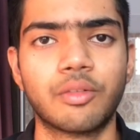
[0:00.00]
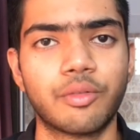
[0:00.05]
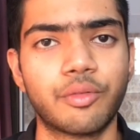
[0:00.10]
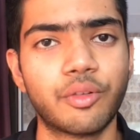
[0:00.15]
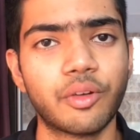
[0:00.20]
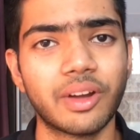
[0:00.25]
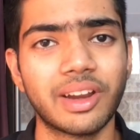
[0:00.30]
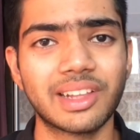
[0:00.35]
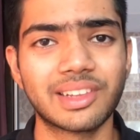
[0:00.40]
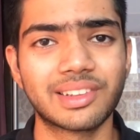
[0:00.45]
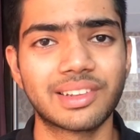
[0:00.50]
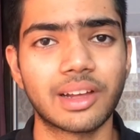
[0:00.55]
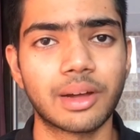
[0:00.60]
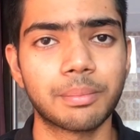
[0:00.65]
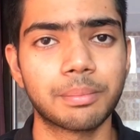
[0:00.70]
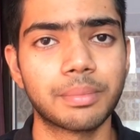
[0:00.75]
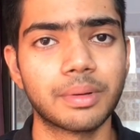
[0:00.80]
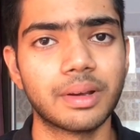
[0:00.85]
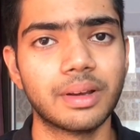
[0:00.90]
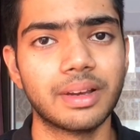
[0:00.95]
For
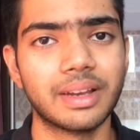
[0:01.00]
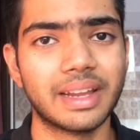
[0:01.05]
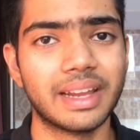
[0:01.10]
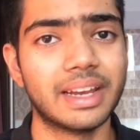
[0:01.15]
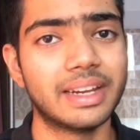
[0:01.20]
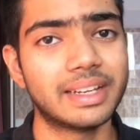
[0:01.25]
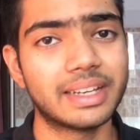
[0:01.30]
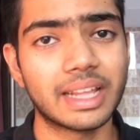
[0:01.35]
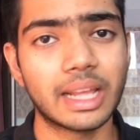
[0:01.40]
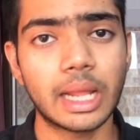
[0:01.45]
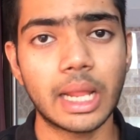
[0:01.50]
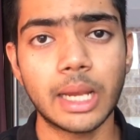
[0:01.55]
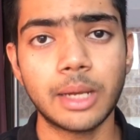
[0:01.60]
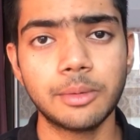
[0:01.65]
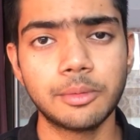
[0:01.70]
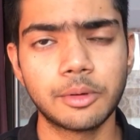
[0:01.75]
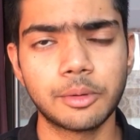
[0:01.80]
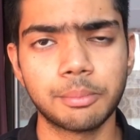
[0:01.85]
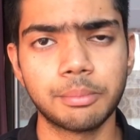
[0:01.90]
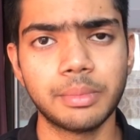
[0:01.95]
example, it
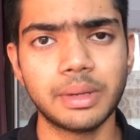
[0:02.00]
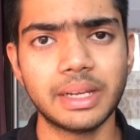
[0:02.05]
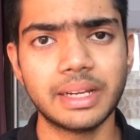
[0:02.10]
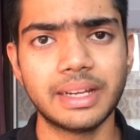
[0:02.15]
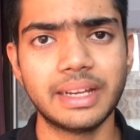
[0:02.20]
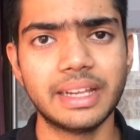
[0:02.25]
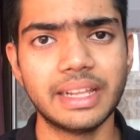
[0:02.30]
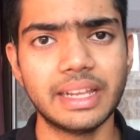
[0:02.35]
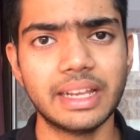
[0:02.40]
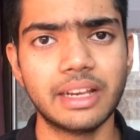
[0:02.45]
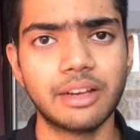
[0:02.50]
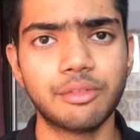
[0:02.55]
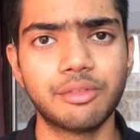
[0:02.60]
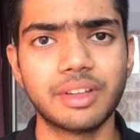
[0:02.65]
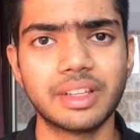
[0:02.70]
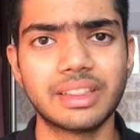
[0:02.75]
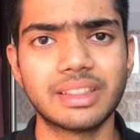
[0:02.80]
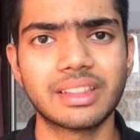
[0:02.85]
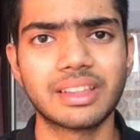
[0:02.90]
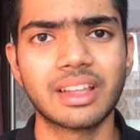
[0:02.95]
helped me deal
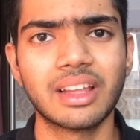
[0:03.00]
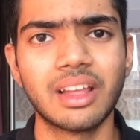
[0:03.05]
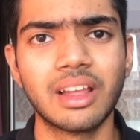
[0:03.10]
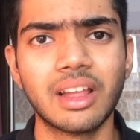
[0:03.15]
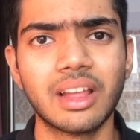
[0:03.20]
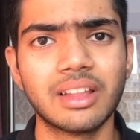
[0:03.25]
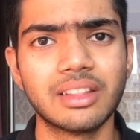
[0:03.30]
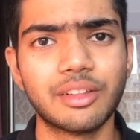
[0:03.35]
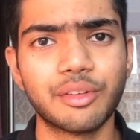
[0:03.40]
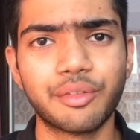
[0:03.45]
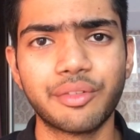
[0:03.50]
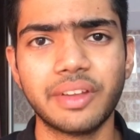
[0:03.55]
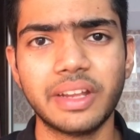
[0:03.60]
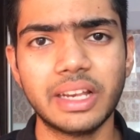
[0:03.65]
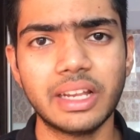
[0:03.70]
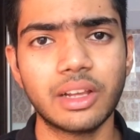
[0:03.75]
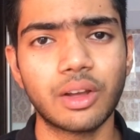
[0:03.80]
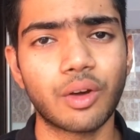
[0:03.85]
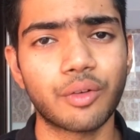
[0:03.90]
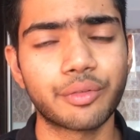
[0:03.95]
with the
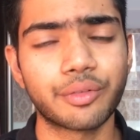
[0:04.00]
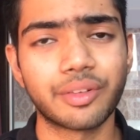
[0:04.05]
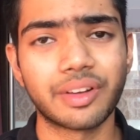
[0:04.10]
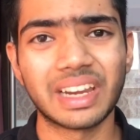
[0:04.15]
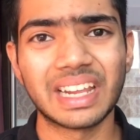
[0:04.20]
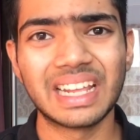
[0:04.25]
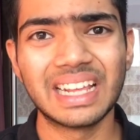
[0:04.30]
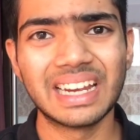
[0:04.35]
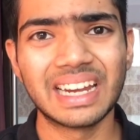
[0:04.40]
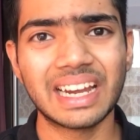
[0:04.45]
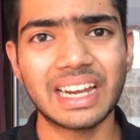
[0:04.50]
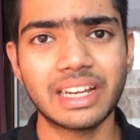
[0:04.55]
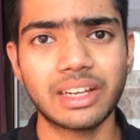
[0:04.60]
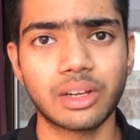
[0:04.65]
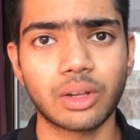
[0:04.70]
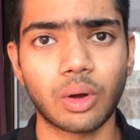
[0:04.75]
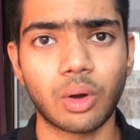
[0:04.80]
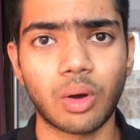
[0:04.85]
feeling of regret